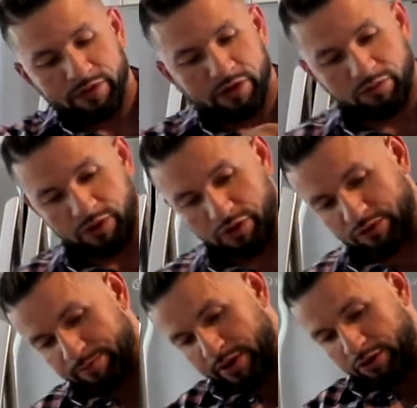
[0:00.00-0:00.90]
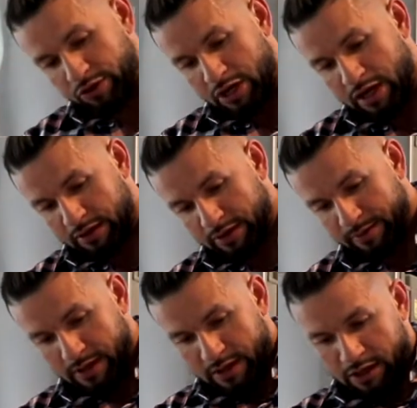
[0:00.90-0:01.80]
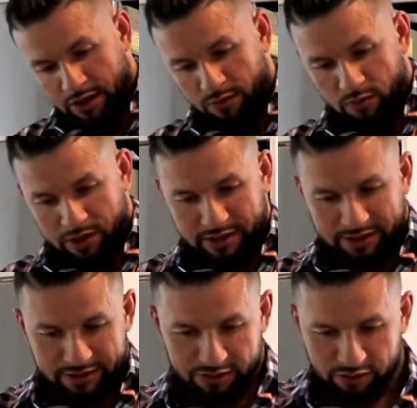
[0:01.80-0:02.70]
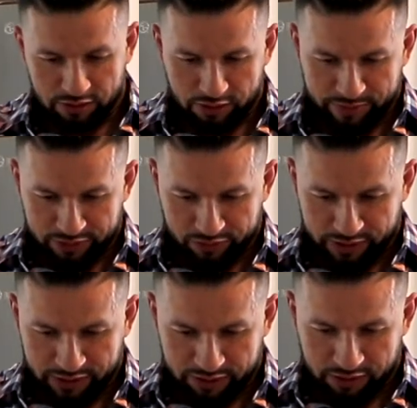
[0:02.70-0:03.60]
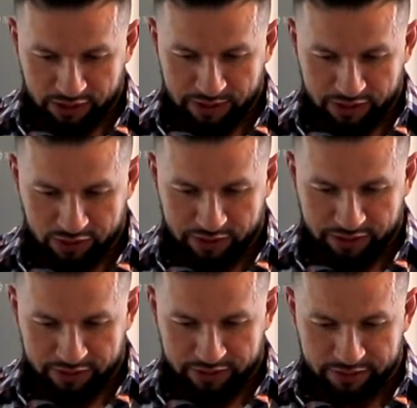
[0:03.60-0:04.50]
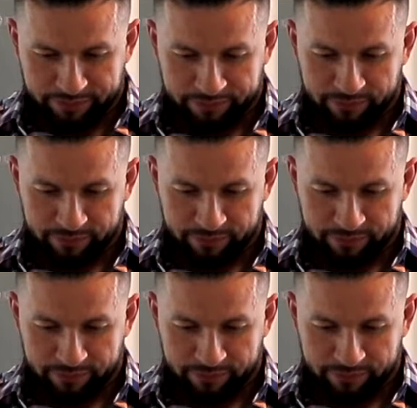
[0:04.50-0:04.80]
Since we're using bitter chocolate, you want still a little bit of sweetness, so you need about 2 ounces.